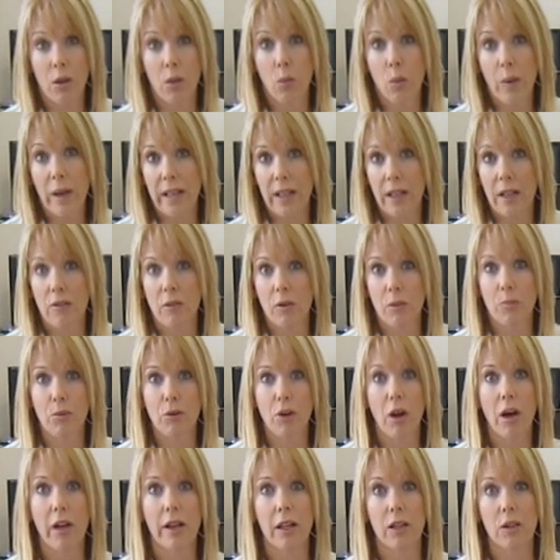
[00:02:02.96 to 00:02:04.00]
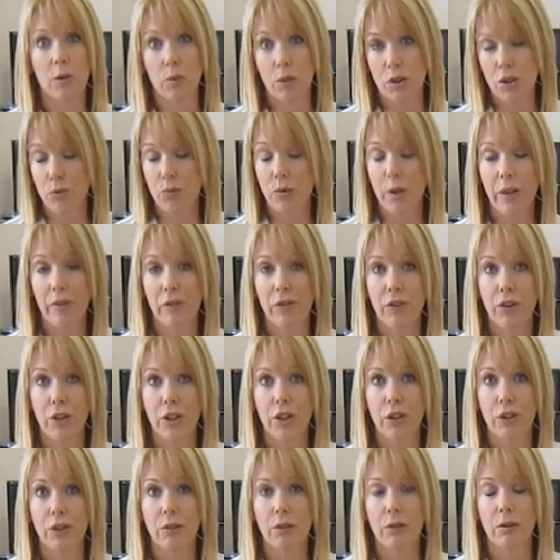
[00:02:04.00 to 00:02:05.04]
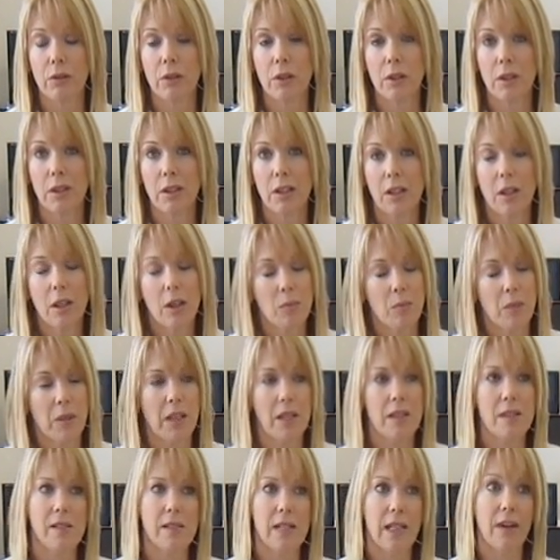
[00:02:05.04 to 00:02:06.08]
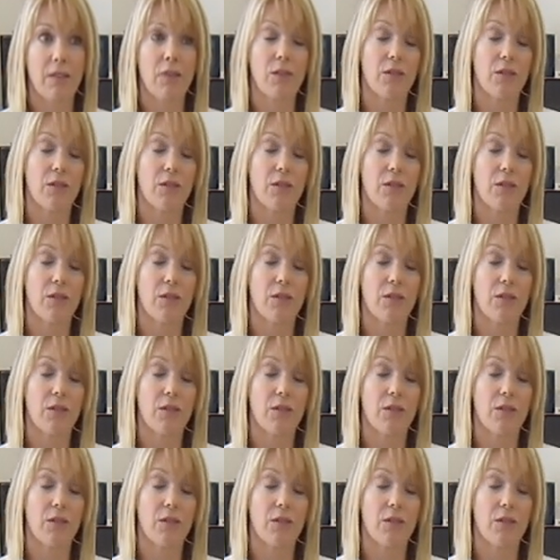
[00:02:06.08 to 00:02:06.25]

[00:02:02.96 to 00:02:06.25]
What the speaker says: a weight of a product, what's right for you? Because a